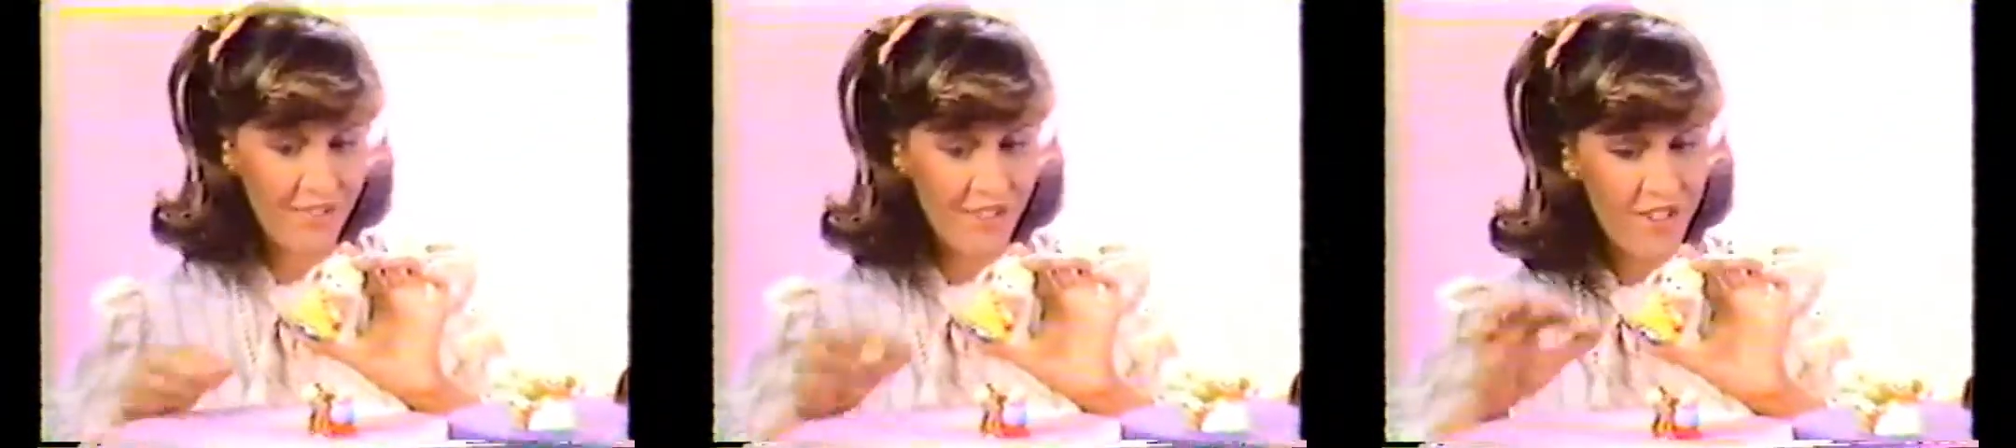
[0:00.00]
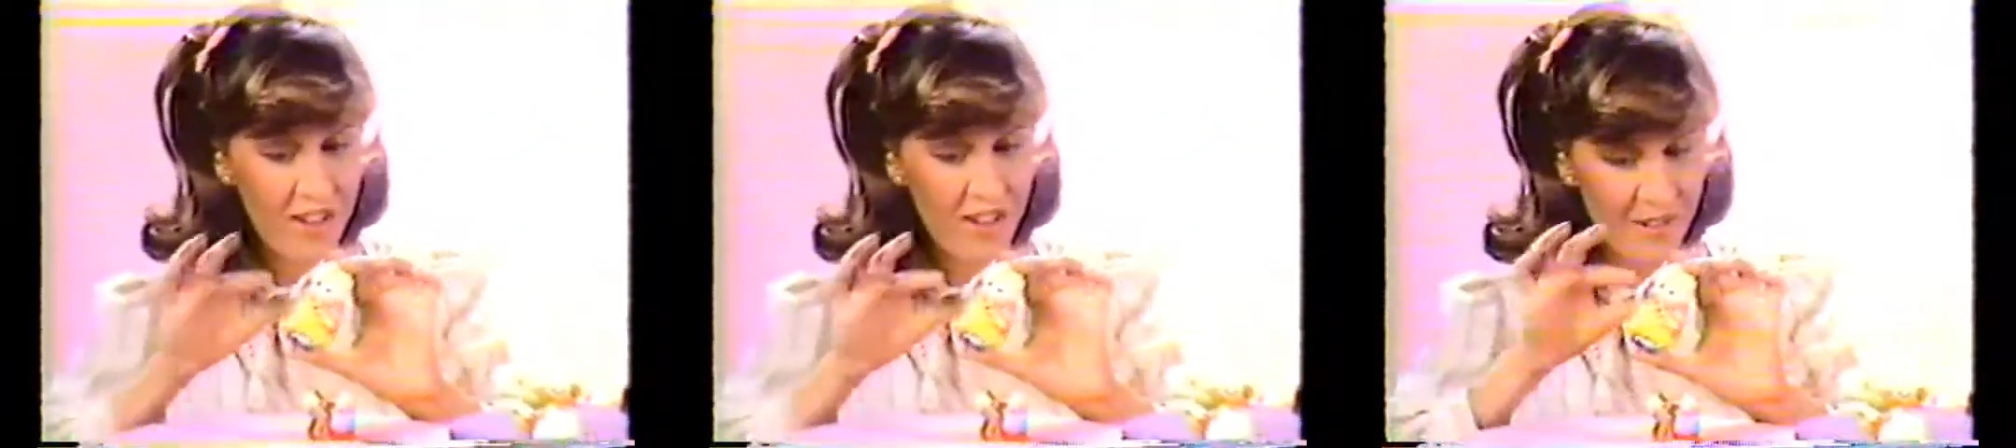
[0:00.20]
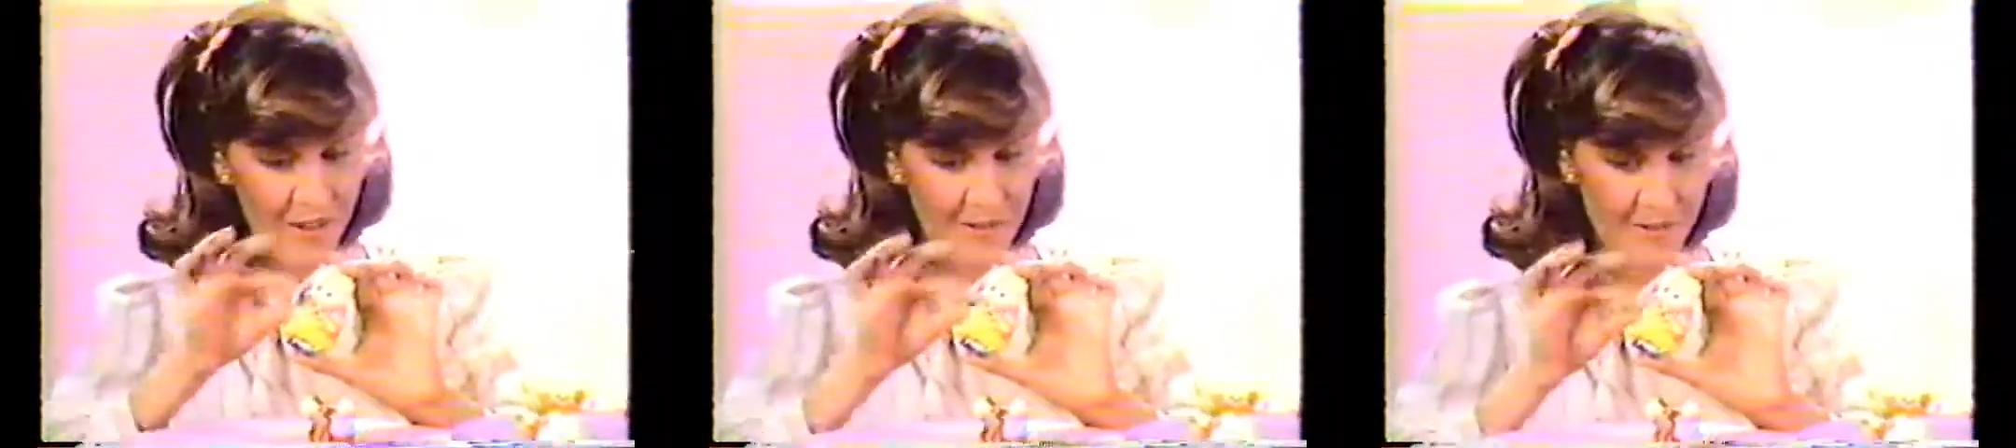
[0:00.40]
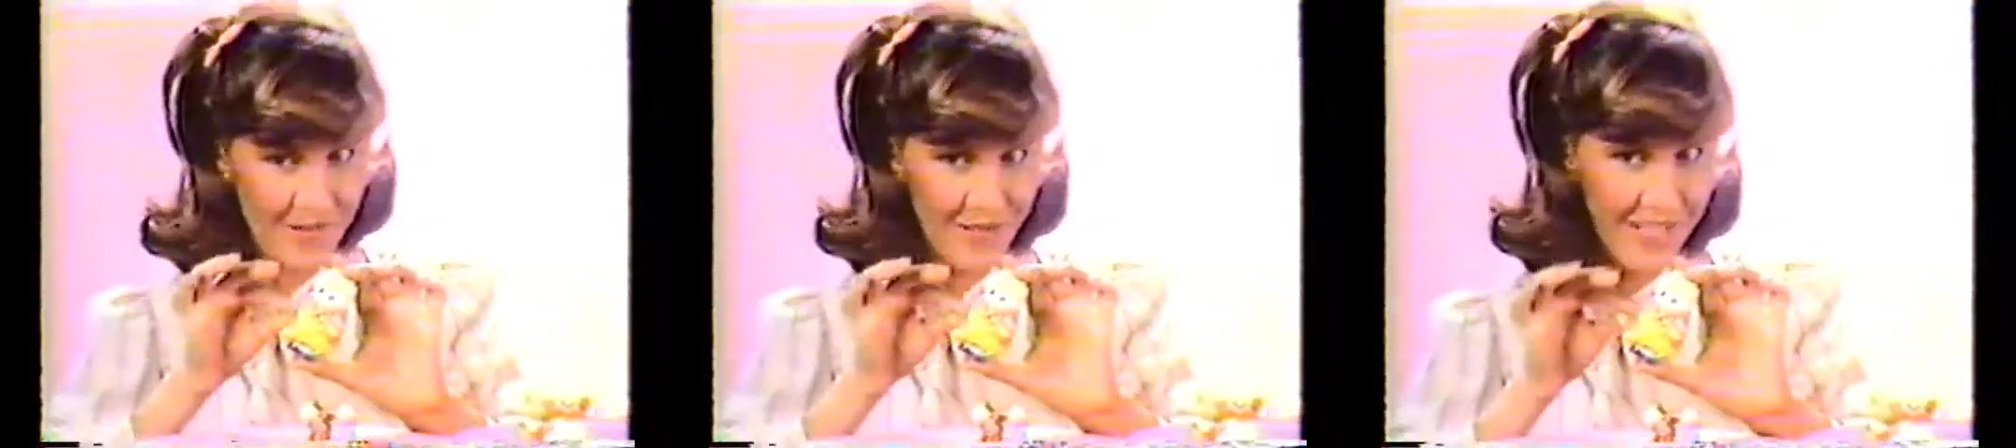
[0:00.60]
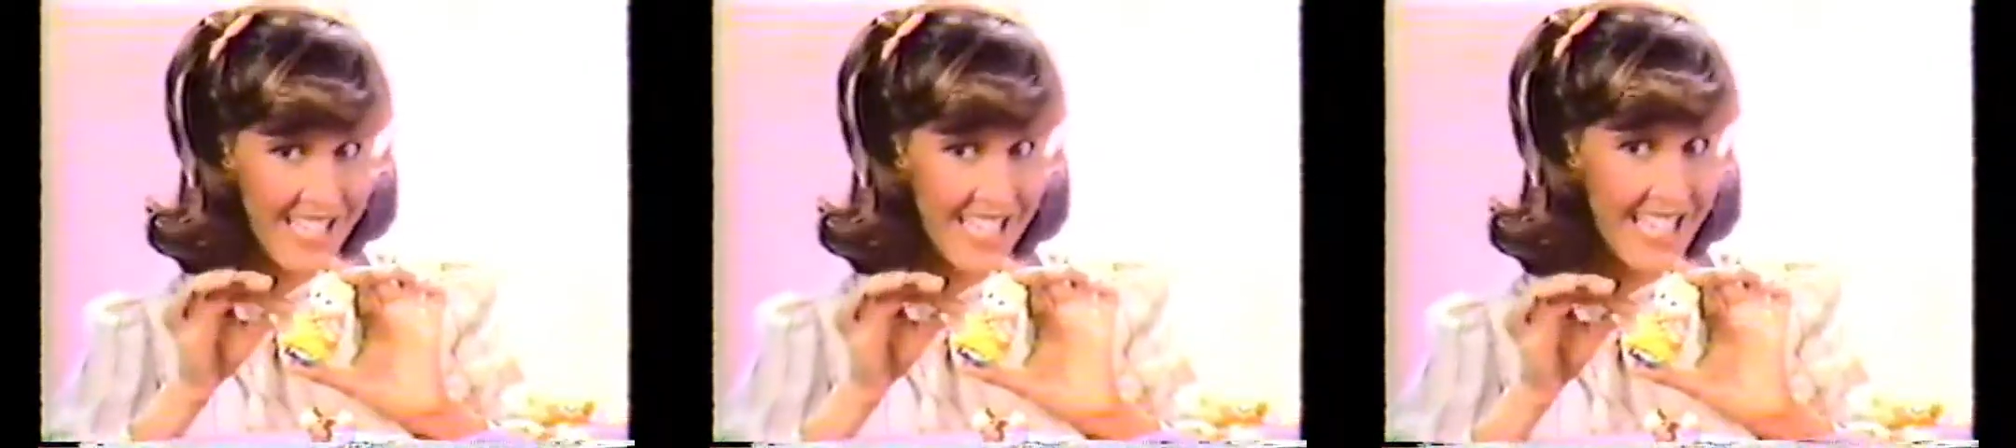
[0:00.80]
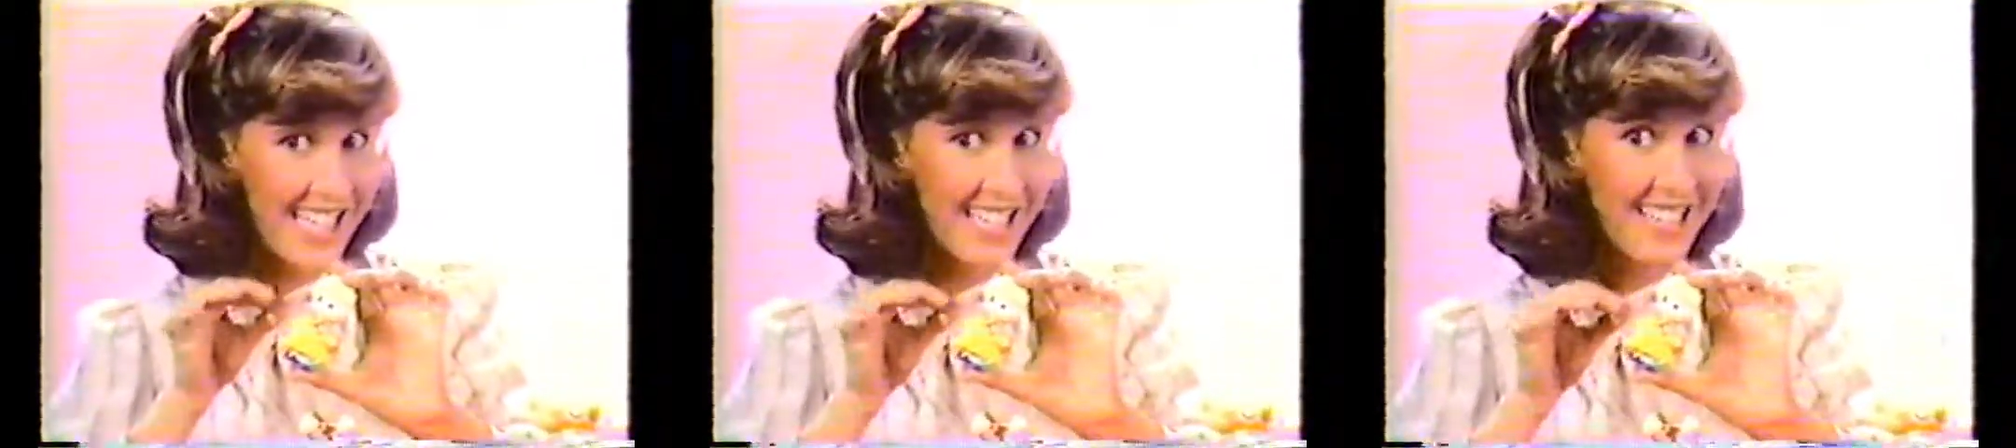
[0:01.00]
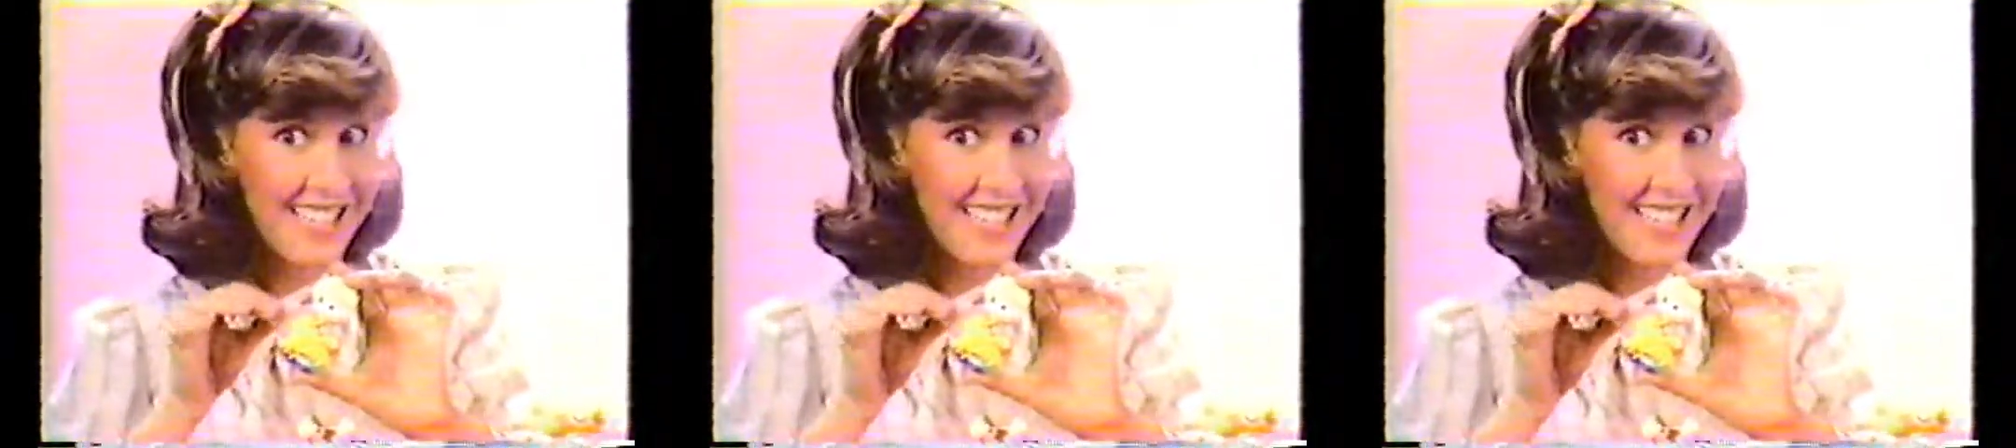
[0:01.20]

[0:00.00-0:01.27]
very pretty.